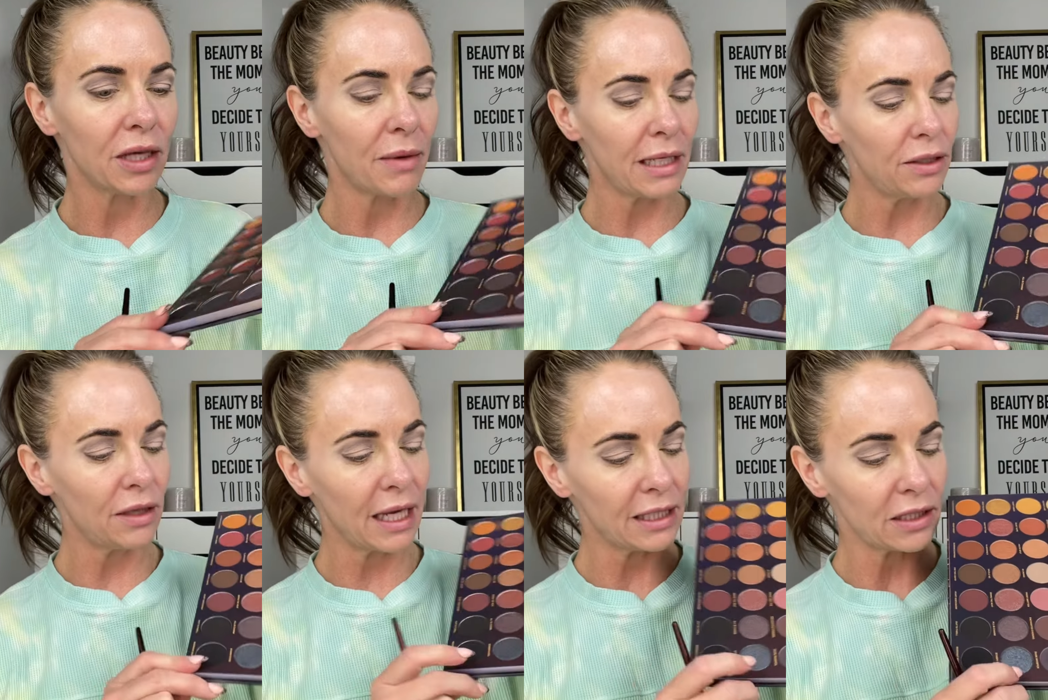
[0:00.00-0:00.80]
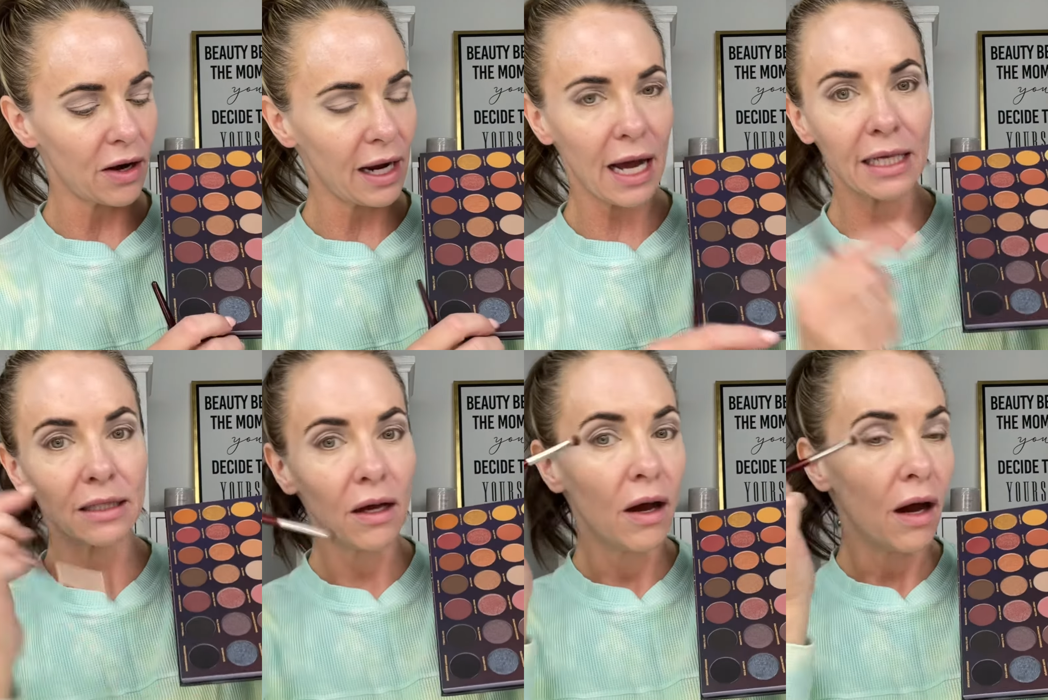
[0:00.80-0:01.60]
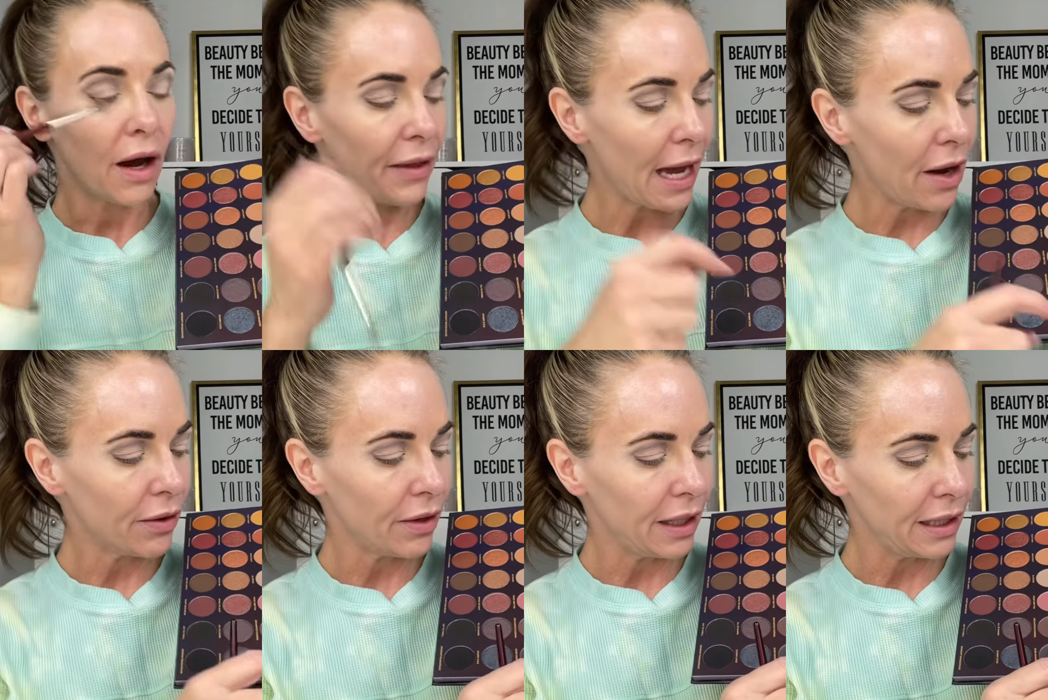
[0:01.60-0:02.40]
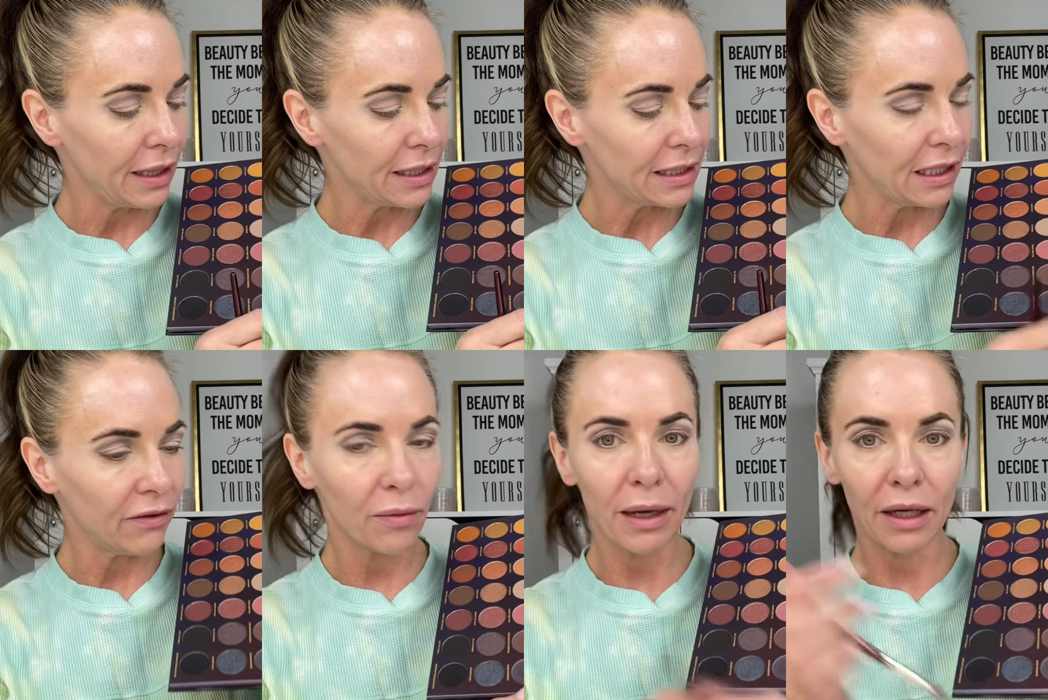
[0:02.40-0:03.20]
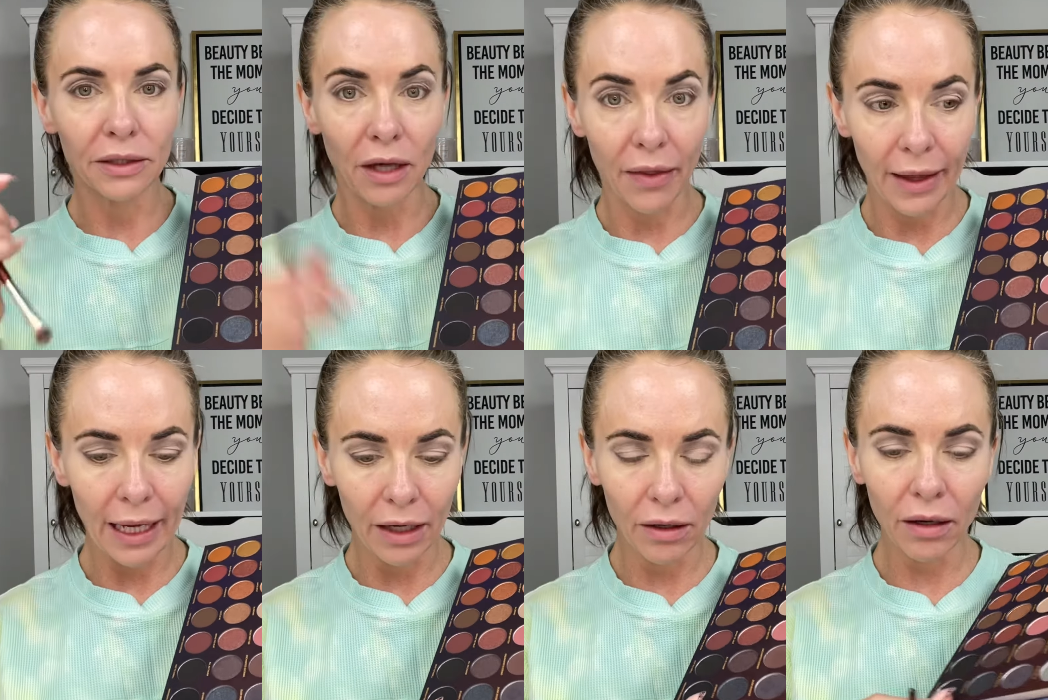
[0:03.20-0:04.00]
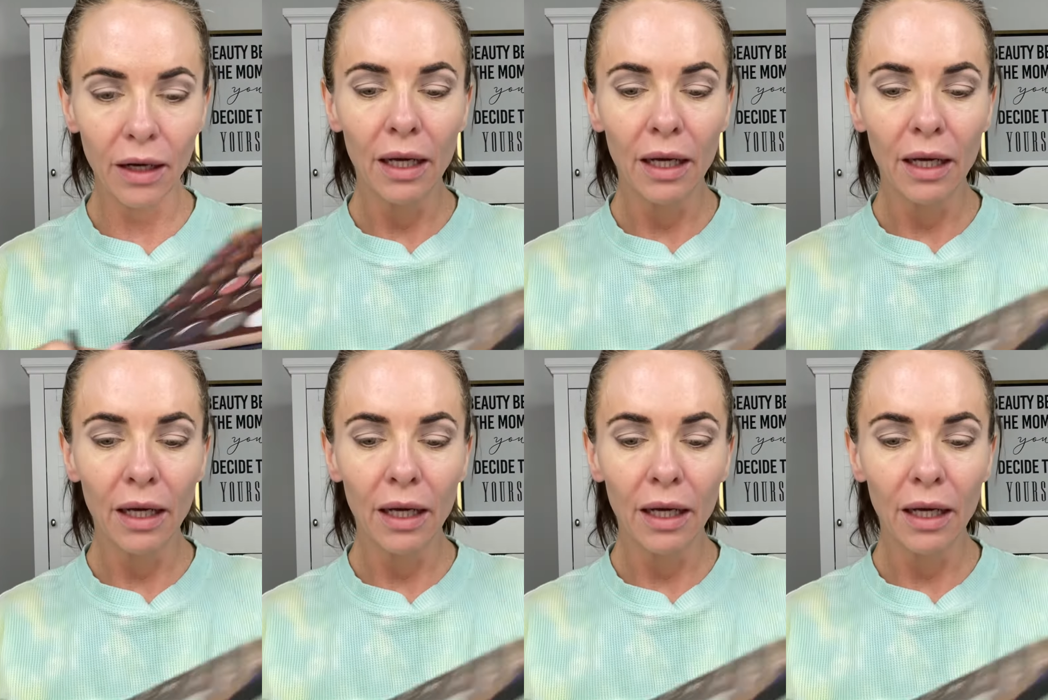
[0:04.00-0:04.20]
might do like Starry Eyes on the outer and then the Silver Bells on the inner.